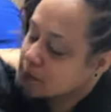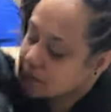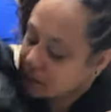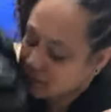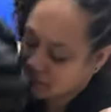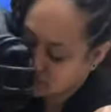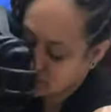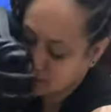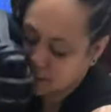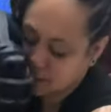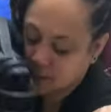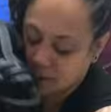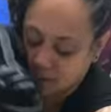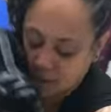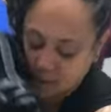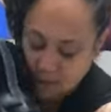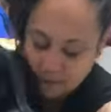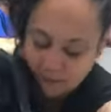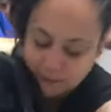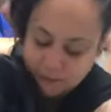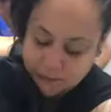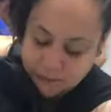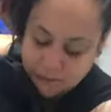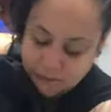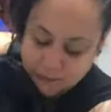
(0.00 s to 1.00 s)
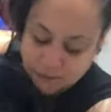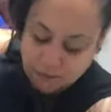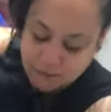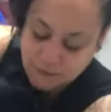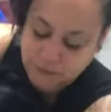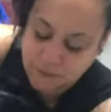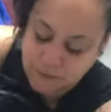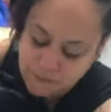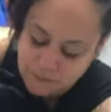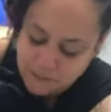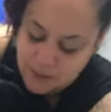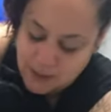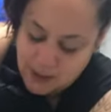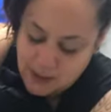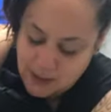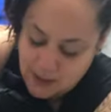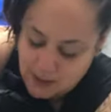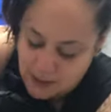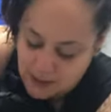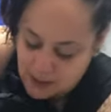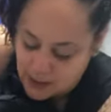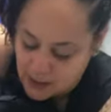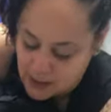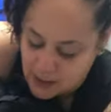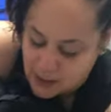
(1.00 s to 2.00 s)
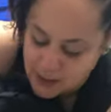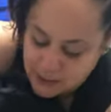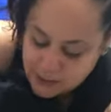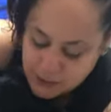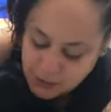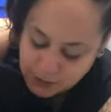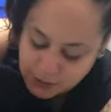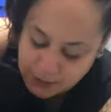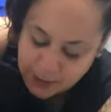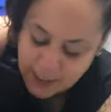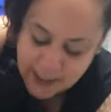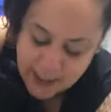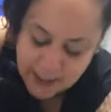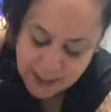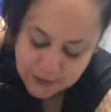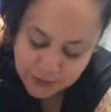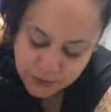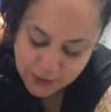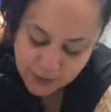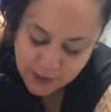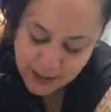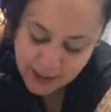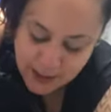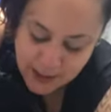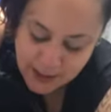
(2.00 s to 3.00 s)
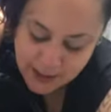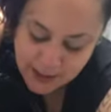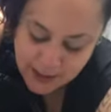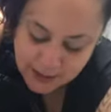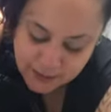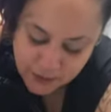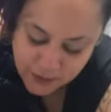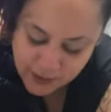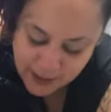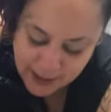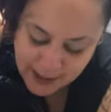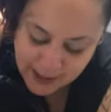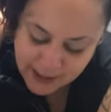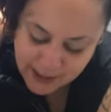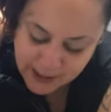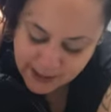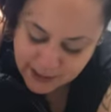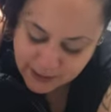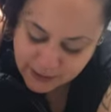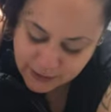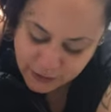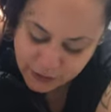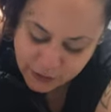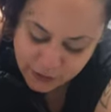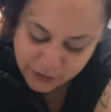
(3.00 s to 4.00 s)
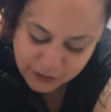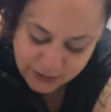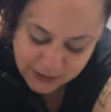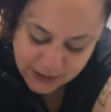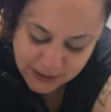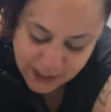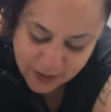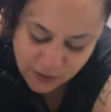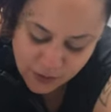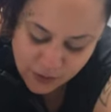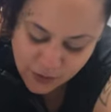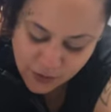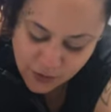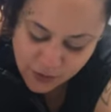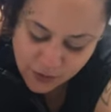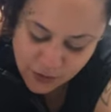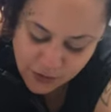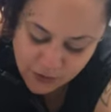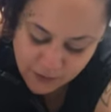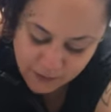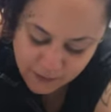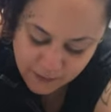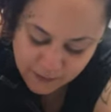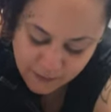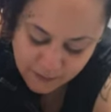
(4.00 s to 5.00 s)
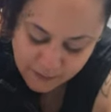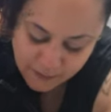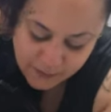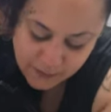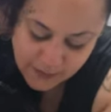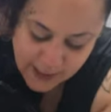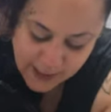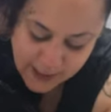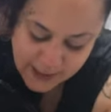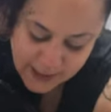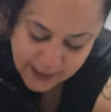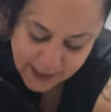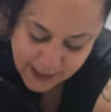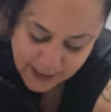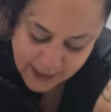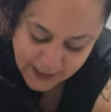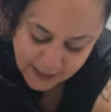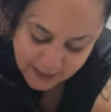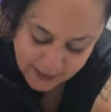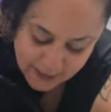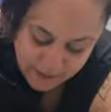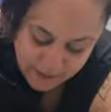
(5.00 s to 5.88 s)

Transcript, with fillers: That's a little cold. That's all it was. It was just it's alcohol. okay. It's okay. It's okay. It's just alcohol. Not yet.